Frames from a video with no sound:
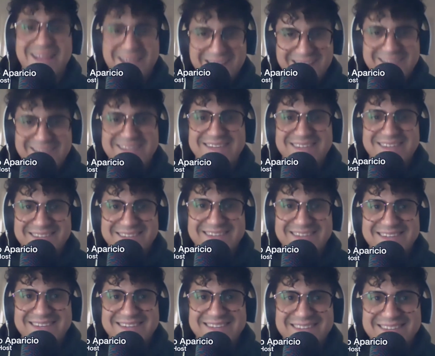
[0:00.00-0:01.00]
yeah,
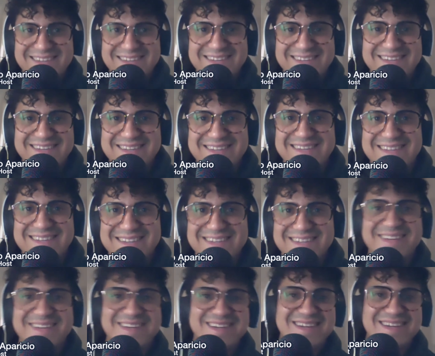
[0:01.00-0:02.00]
and be able to
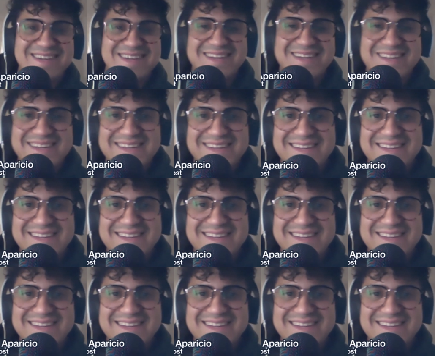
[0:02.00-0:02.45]
move and